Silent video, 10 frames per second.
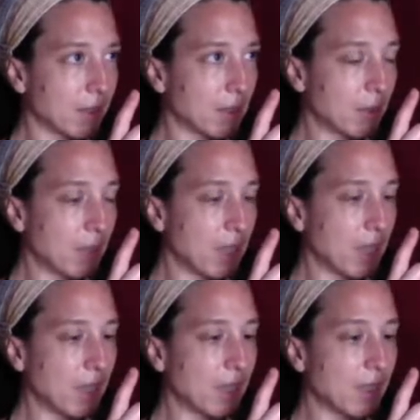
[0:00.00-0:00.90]
or my
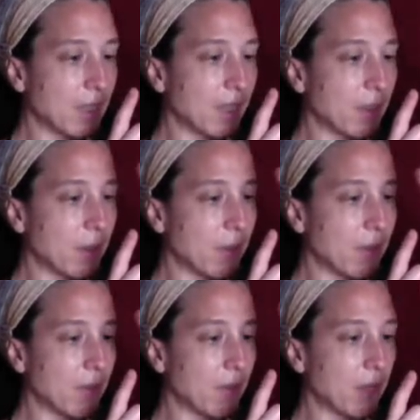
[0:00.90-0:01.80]
glasses. I want to be
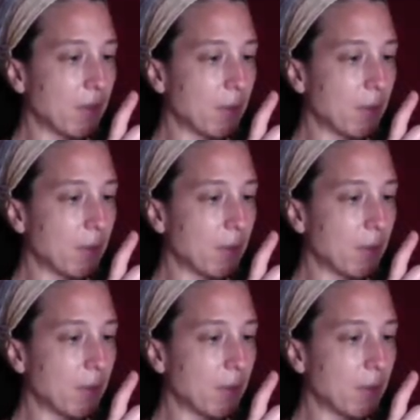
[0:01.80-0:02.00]
free